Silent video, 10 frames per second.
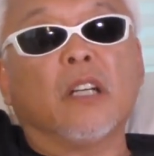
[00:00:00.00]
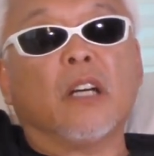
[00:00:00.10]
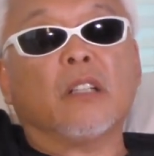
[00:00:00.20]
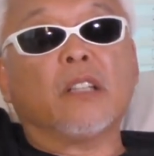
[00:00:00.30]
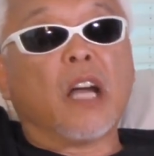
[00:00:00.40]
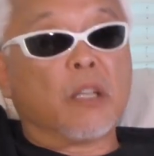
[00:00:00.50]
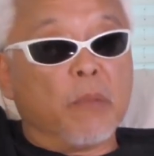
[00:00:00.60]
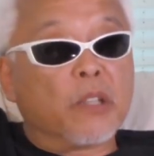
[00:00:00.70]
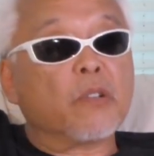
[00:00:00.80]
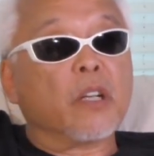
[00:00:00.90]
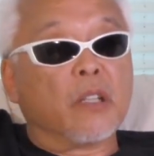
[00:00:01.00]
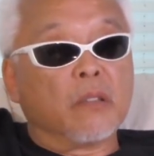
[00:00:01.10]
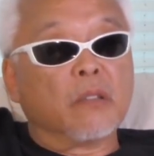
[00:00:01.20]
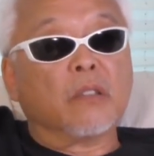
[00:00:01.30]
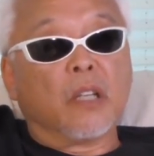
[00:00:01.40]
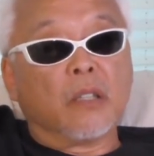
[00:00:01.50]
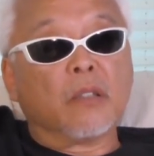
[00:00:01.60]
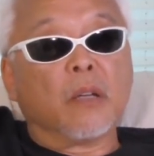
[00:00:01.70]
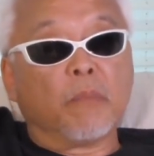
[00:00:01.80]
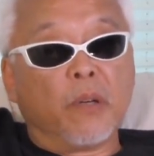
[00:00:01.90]
uh, documentary on, on,
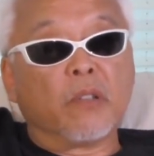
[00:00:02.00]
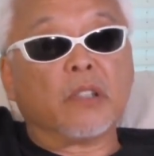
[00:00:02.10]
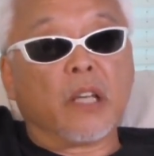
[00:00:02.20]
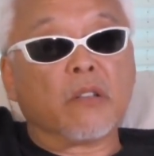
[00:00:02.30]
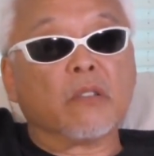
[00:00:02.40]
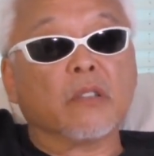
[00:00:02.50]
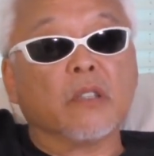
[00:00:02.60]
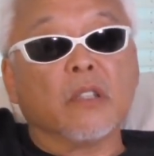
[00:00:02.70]
on, Perry Saturn.